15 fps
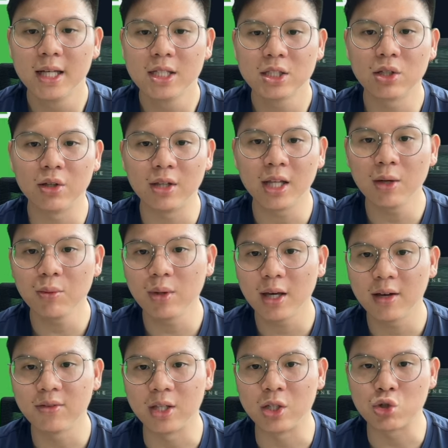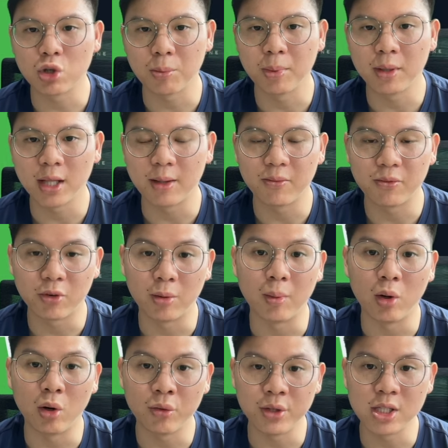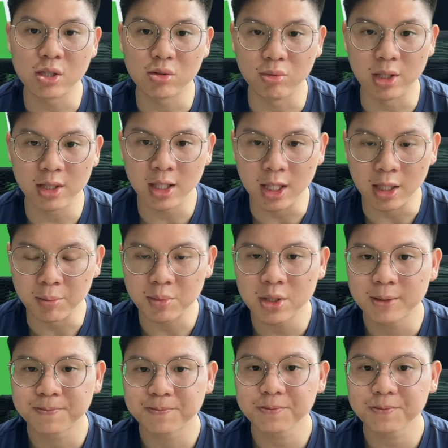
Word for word: So there we have the triple up from all these three teams.